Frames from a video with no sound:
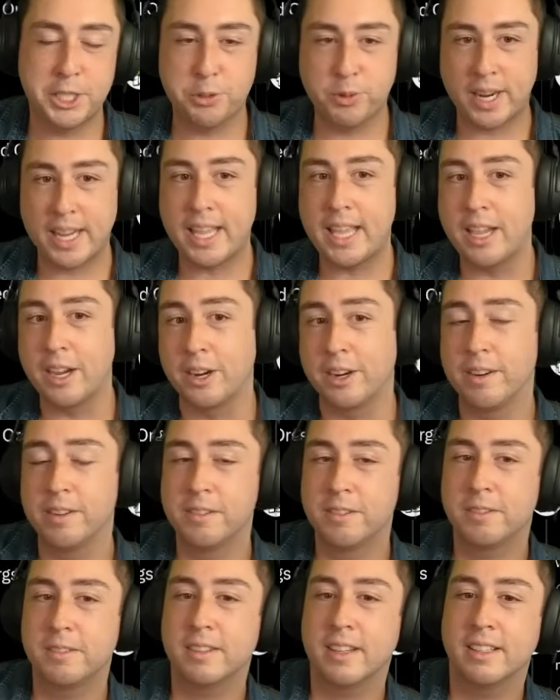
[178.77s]
right here
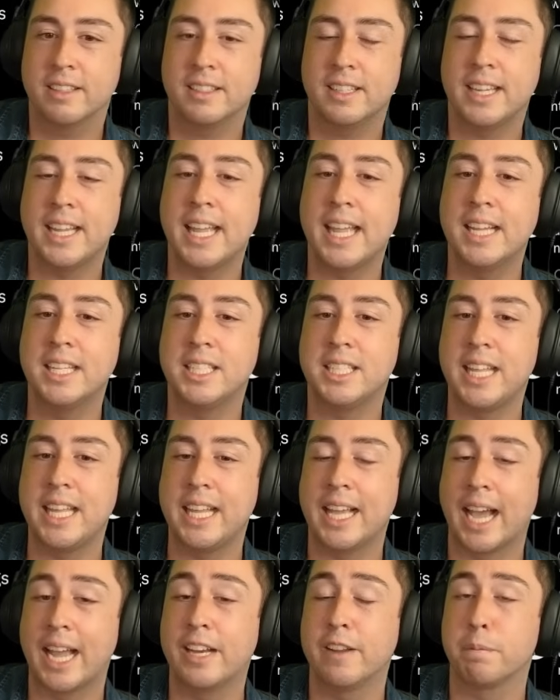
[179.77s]
is the
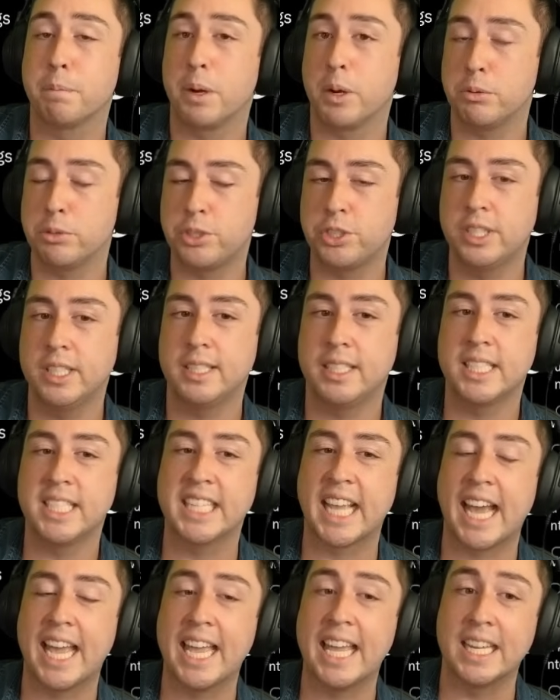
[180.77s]
kind of person that this
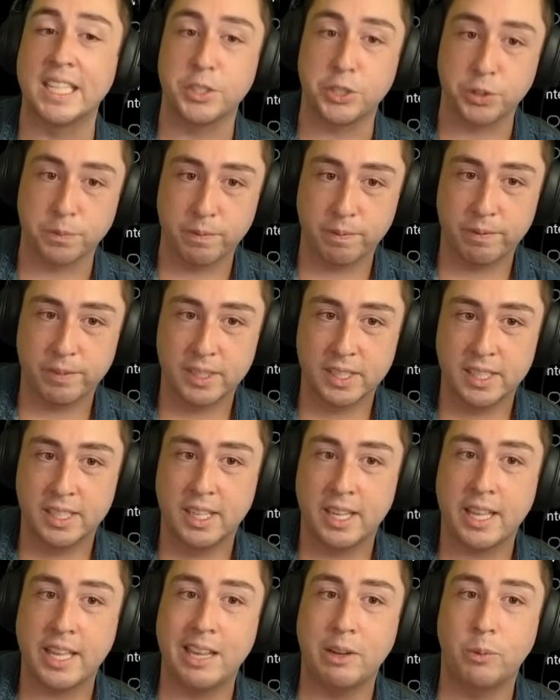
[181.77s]
guy is.
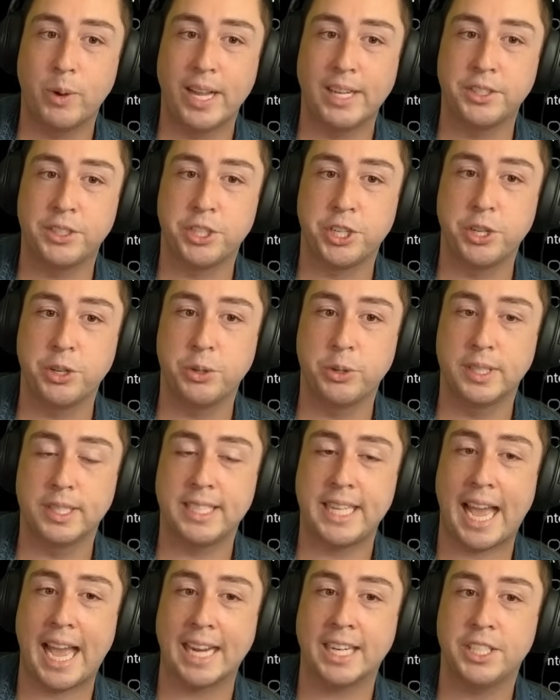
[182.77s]
He went to
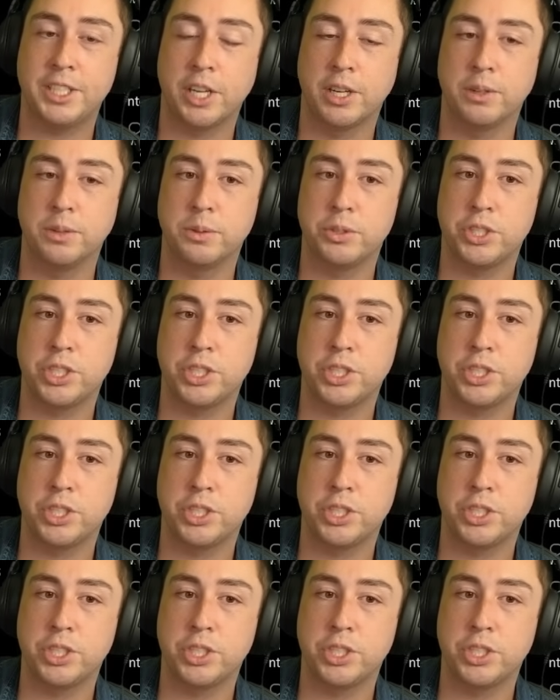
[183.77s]
Tactone's